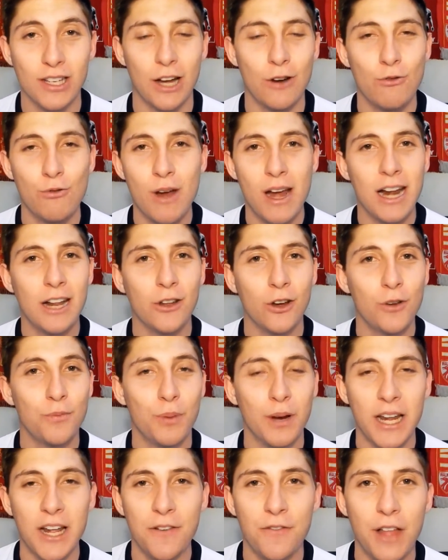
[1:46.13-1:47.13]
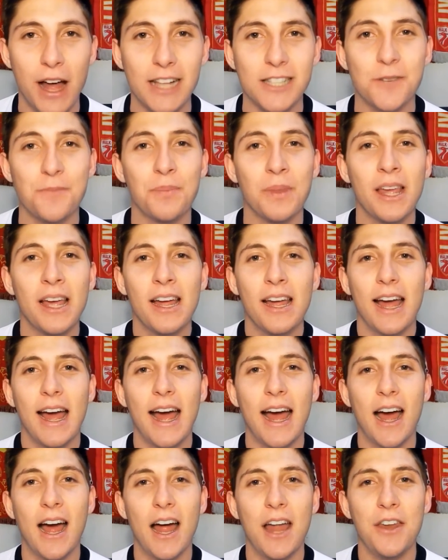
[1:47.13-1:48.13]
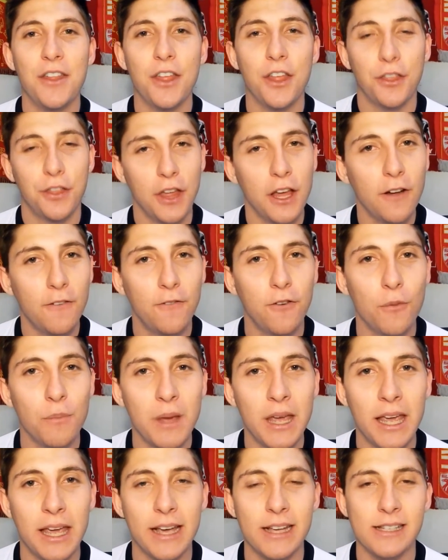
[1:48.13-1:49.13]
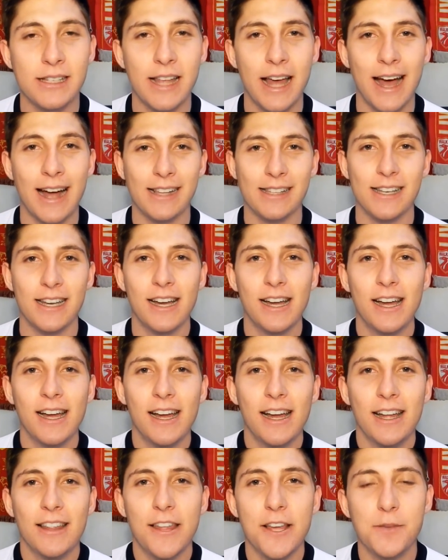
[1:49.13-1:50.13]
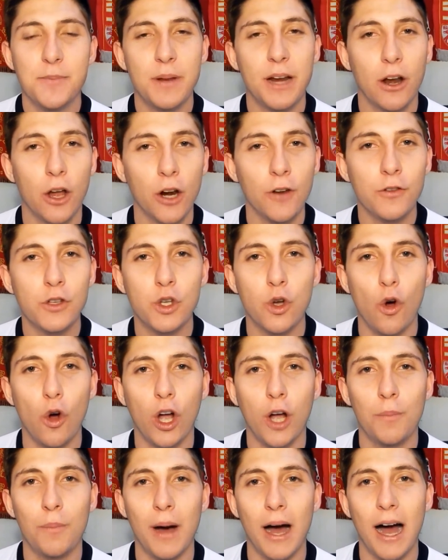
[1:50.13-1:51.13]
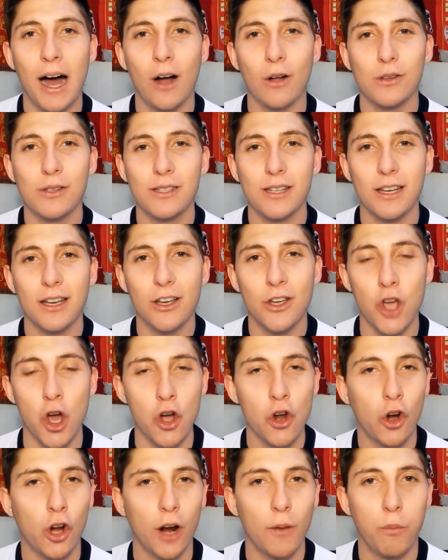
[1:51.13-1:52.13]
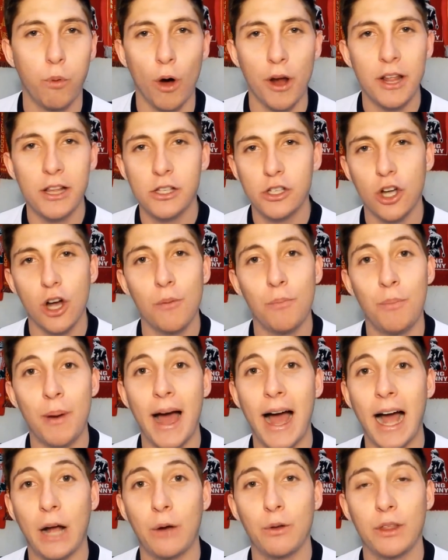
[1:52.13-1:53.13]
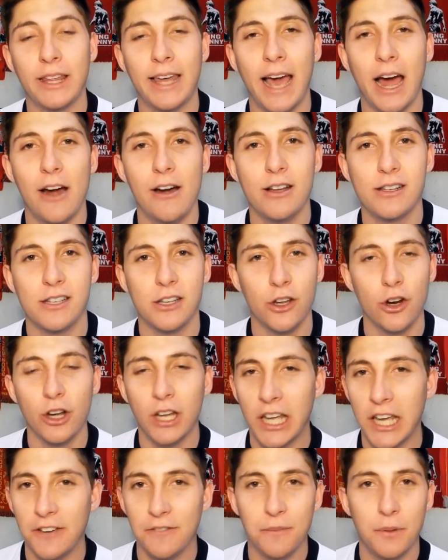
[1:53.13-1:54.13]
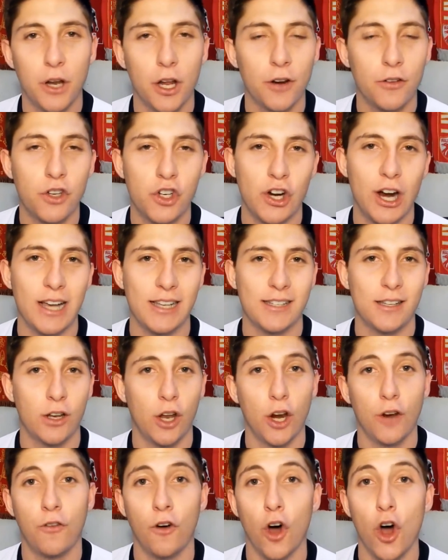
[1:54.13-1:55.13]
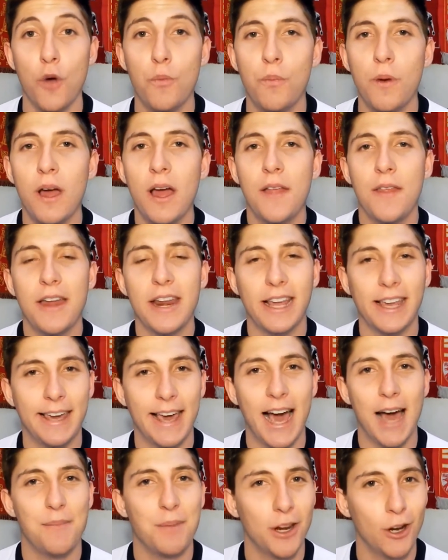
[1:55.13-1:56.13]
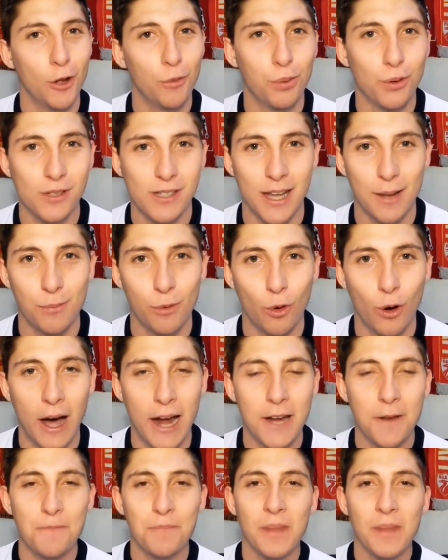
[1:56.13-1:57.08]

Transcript: I really don't believe that. And the thing for me is that there's been a lot of talk about Jurgen Klopp wanting to go back with Karius, give him a lot of trust, a lot of hope that he can be Liverpool's number one.